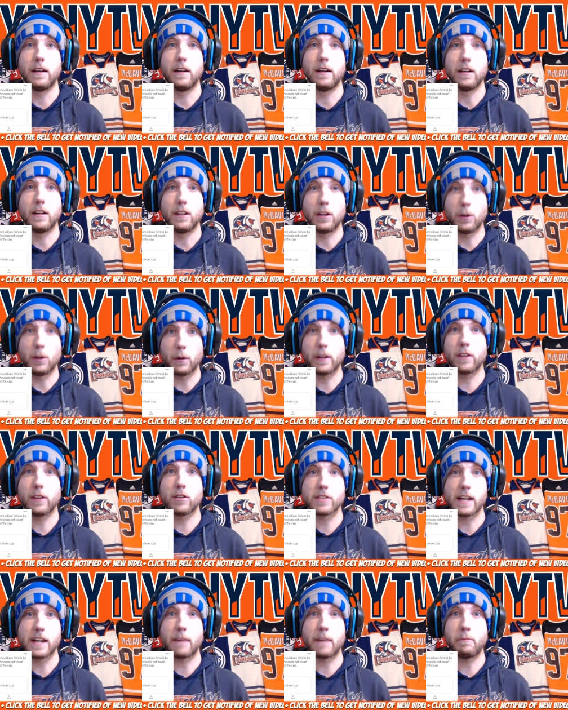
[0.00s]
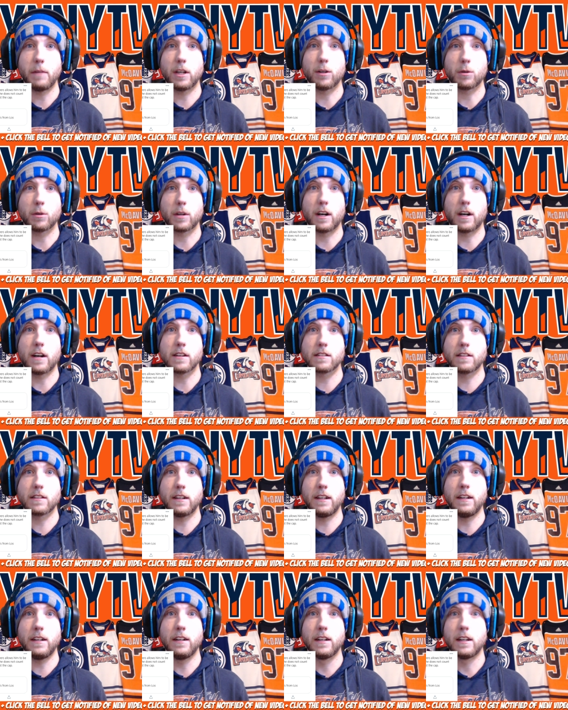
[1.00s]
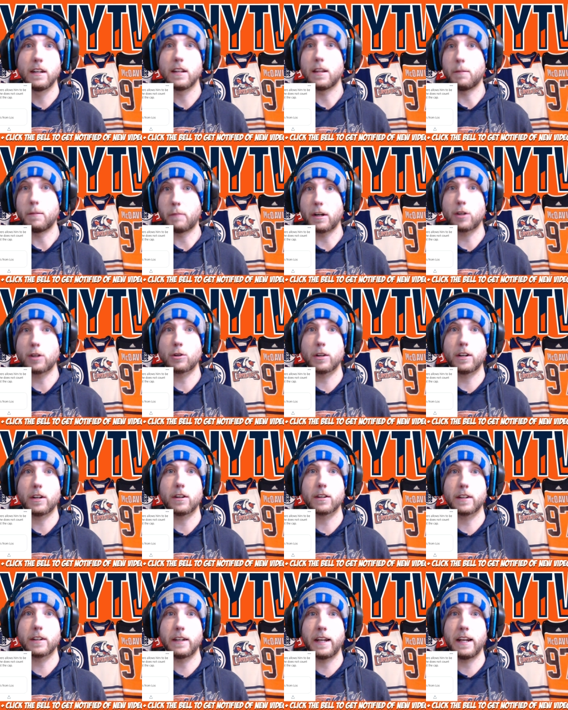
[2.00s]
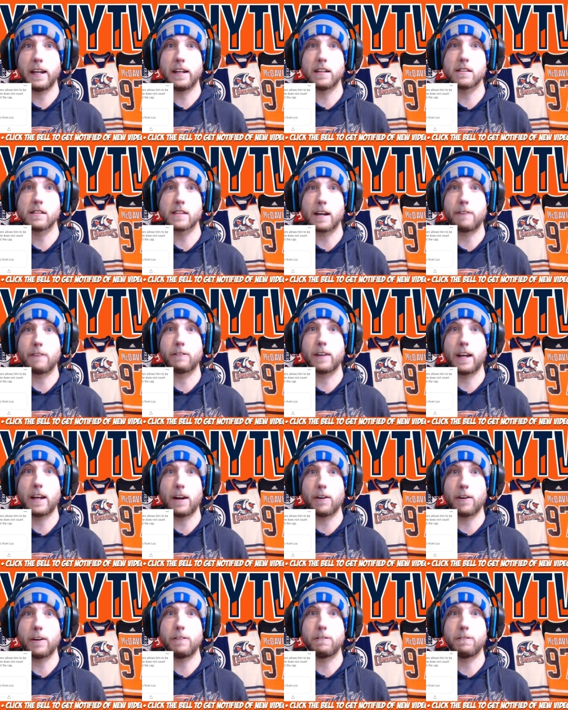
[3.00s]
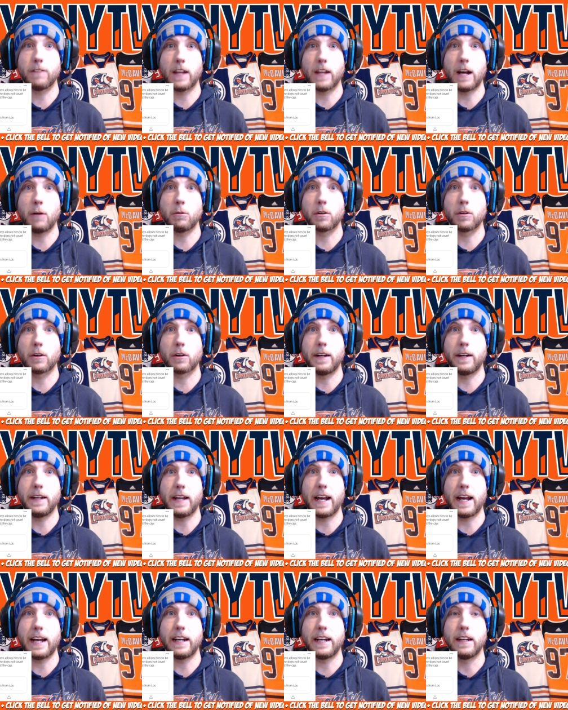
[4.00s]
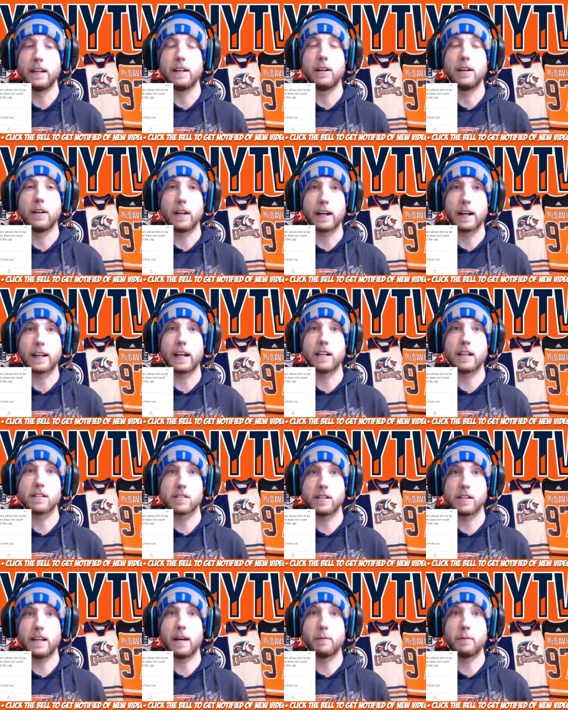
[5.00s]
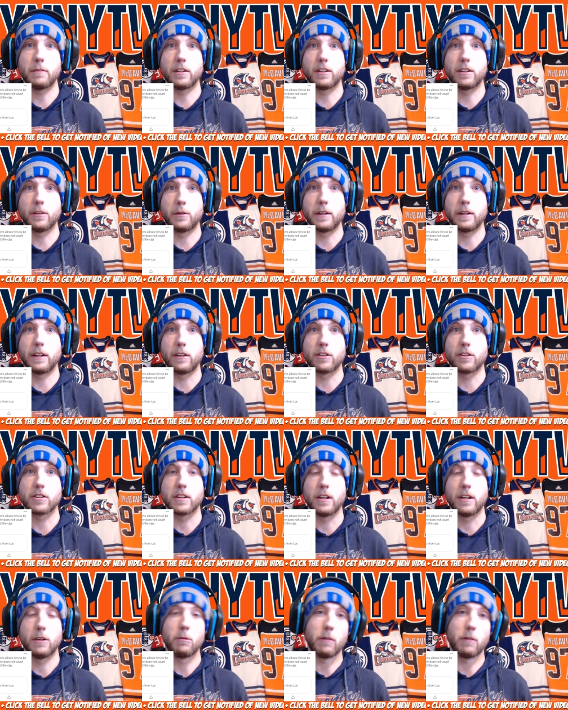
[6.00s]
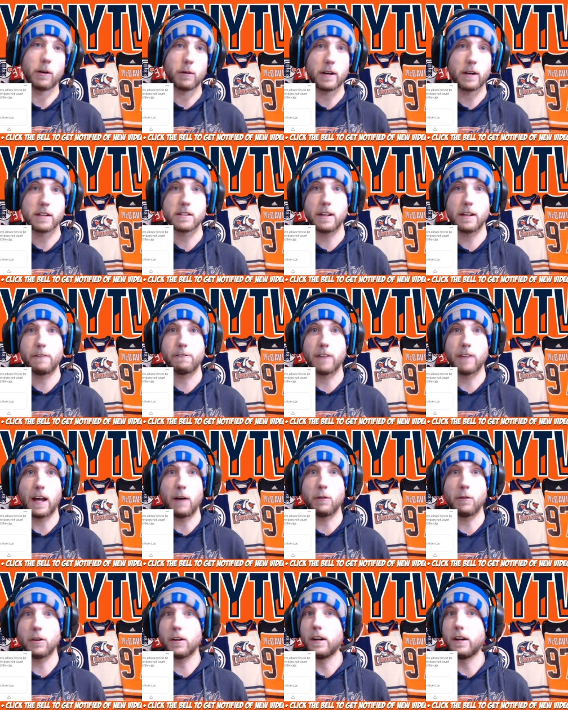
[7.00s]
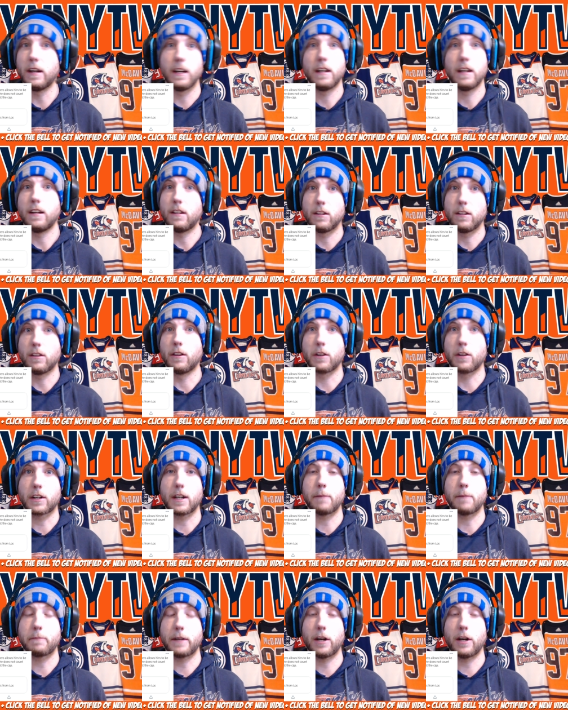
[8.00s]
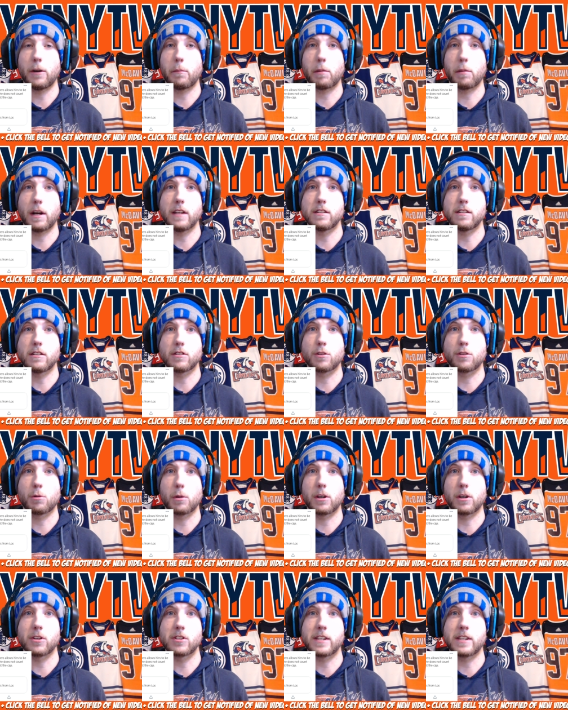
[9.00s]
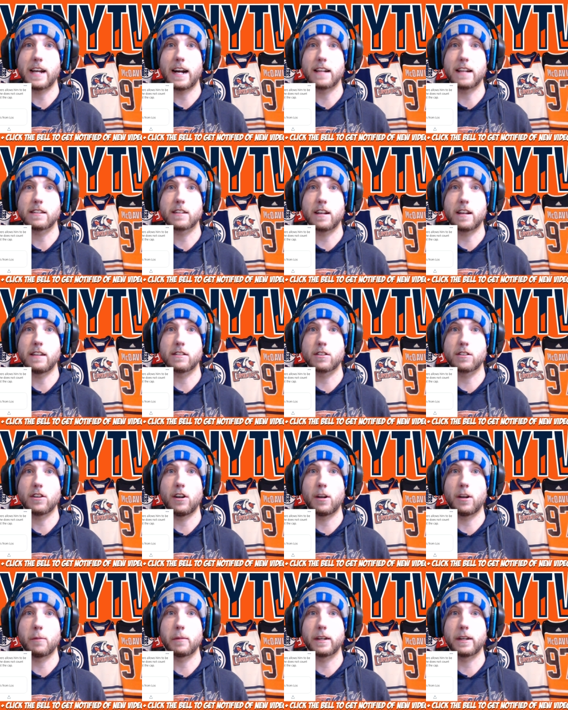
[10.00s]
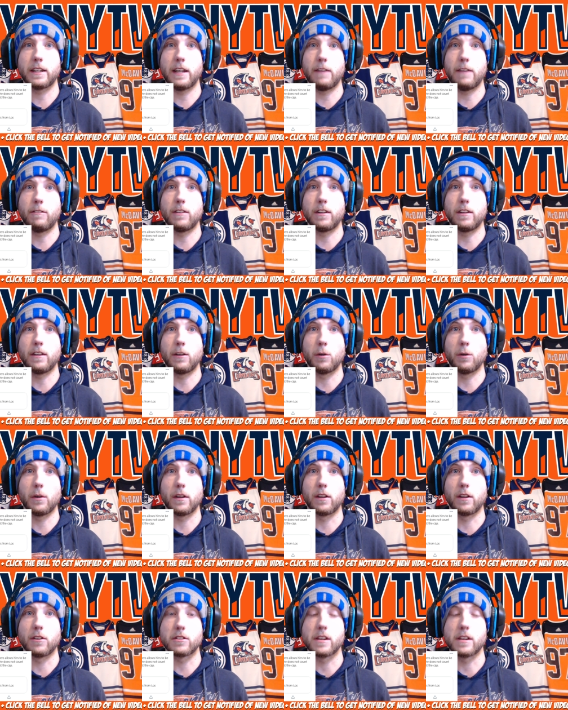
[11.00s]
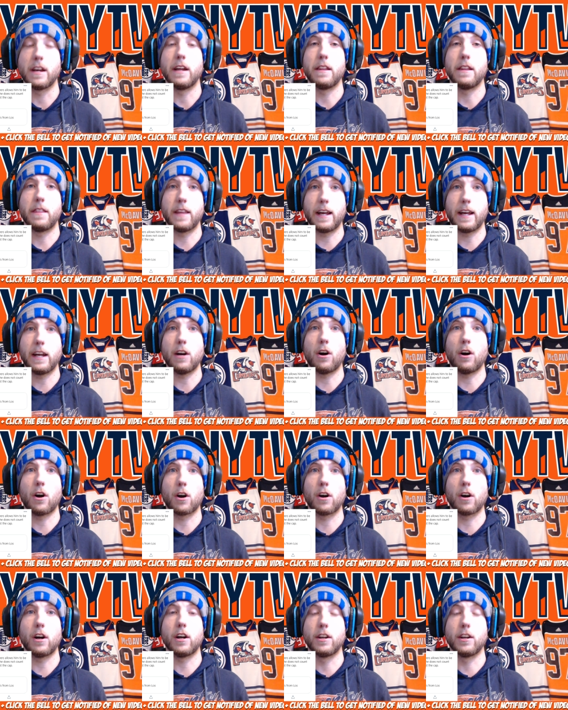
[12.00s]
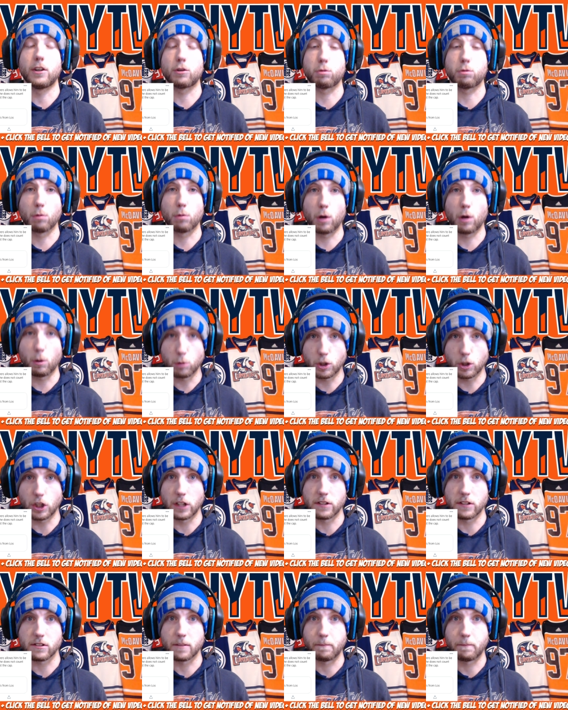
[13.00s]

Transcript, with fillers: The Oilers have Mikko Koskinen. The Montreal Canadiens have Carey Flounder in net against the Edmonton Oilers. Why do I say Flounder? Look up Carey Price's career stats against Connor McDavid and the Oilers. They are atrocious.